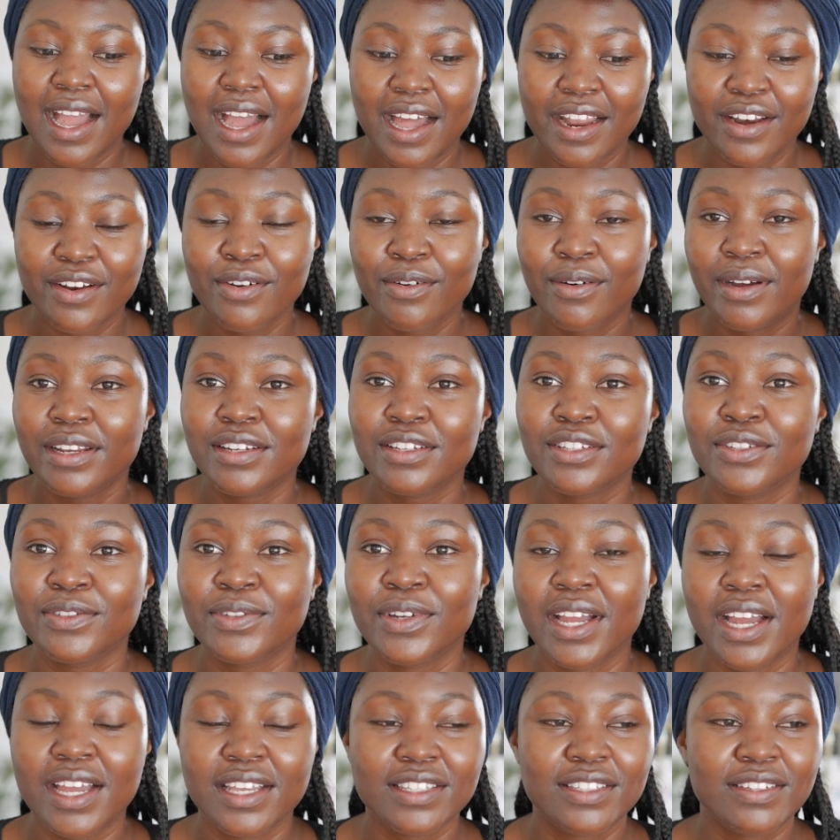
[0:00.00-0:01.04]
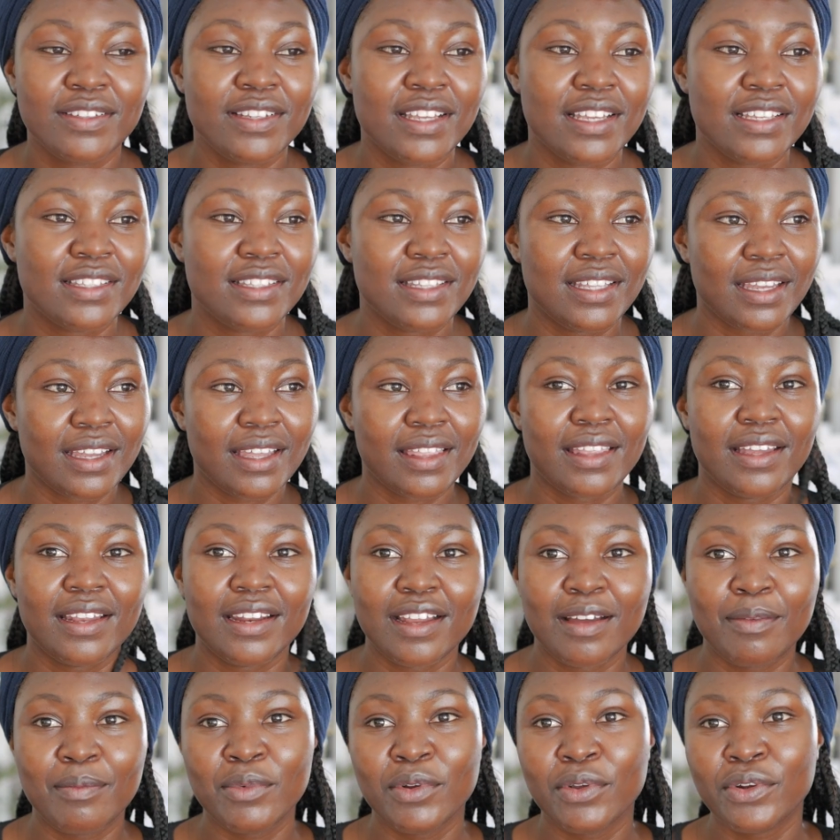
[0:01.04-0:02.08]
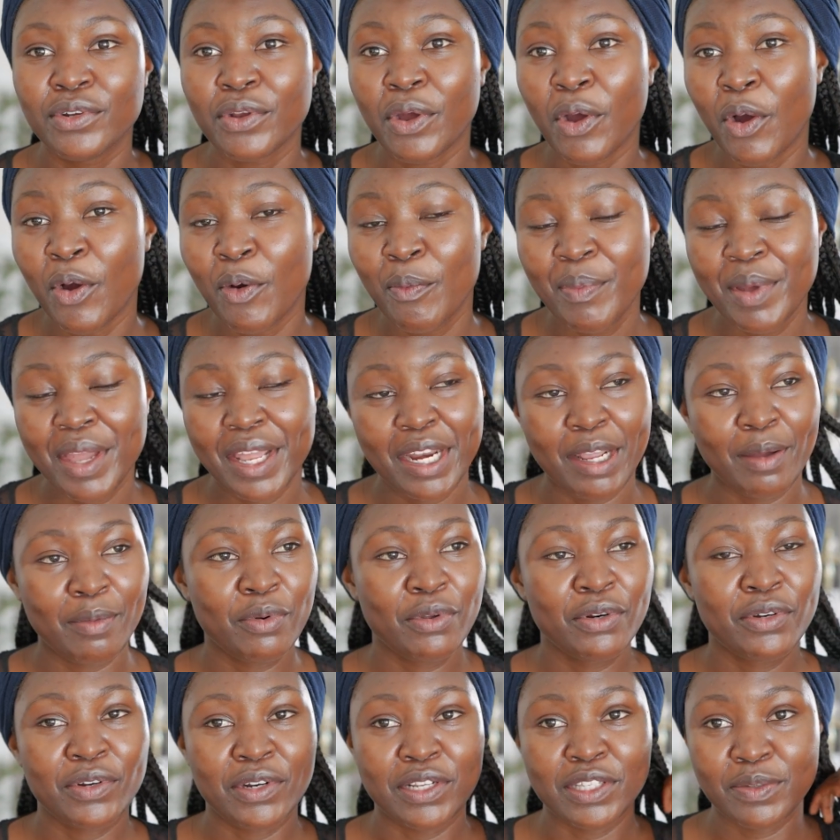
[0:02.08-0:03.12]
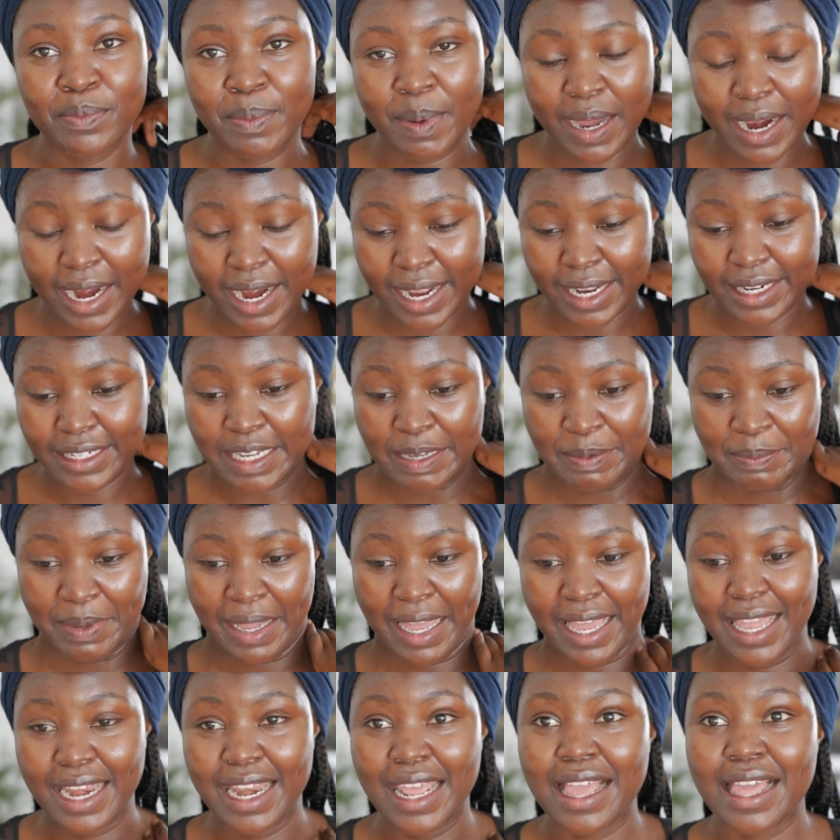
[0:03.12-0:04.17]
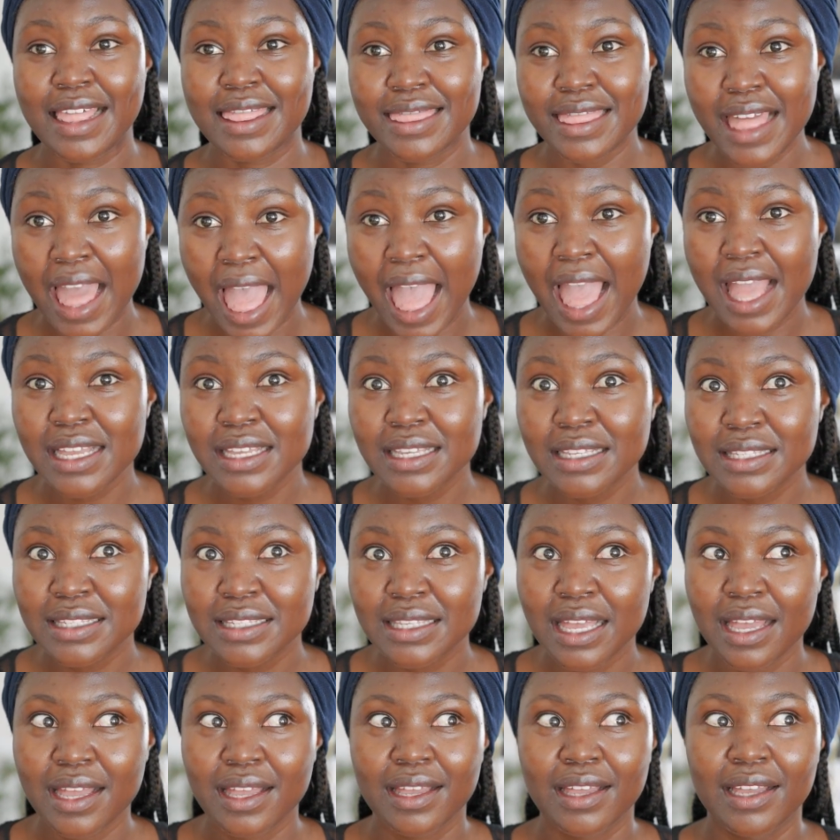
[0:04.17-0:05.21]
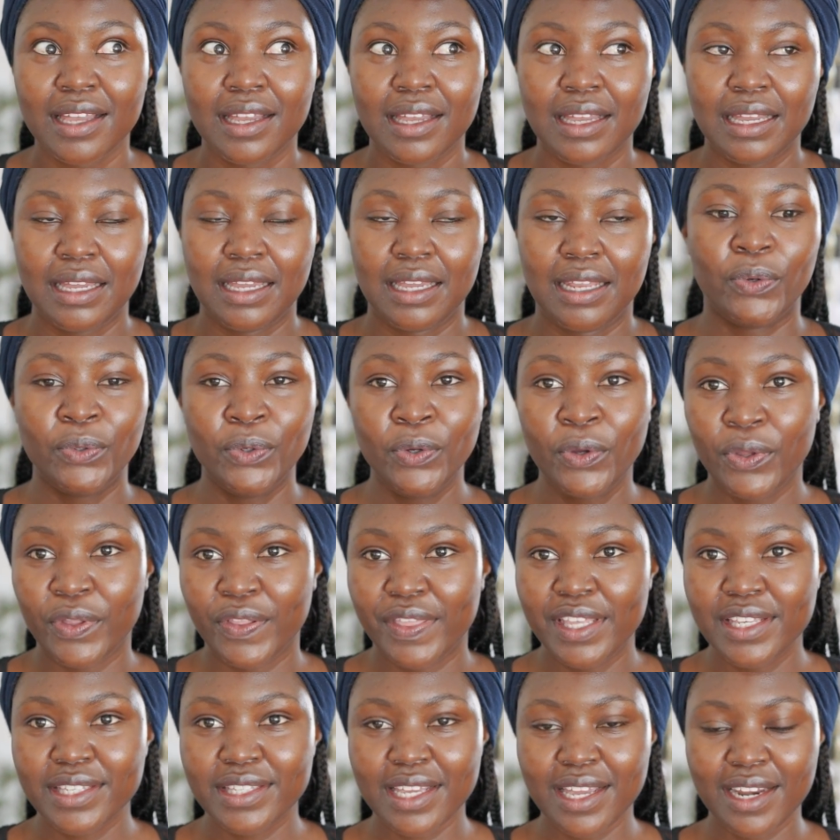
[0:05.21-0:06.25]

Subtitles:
I don't want you guys to just think that I'm not open, I'm not transparent, I'm hiding things. Ooh, this